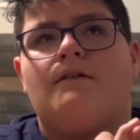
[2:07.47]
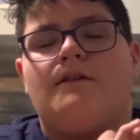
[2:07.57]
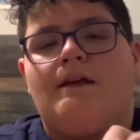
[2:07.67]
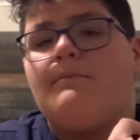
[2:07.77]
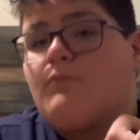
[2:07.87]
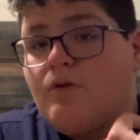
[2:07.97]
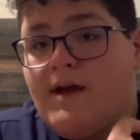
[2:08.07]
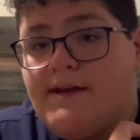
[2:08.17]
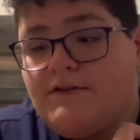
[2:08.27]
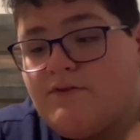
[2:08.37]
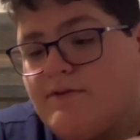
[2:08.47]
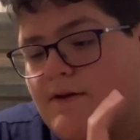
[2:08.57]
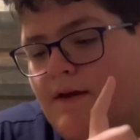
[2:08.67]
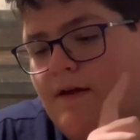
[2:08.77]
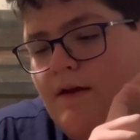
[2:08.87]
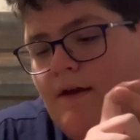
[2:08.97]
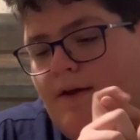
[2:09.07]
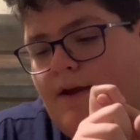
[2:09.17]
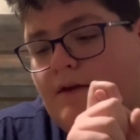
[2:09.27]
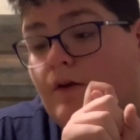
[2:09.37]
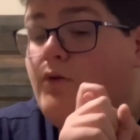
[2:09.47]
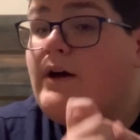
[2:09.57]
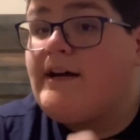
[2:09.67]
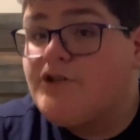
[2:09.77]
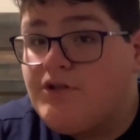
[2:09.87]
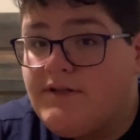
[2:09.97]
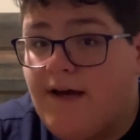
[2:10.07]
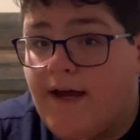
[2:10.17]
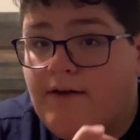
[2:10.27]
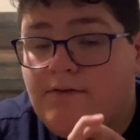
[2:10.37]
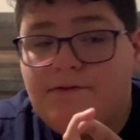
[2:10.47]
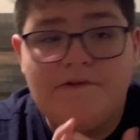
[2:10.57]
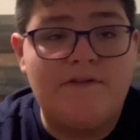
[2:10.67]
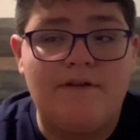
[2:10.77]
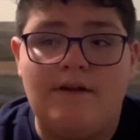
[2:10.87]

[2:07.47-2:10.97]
Yen Press, and Kodansha titles.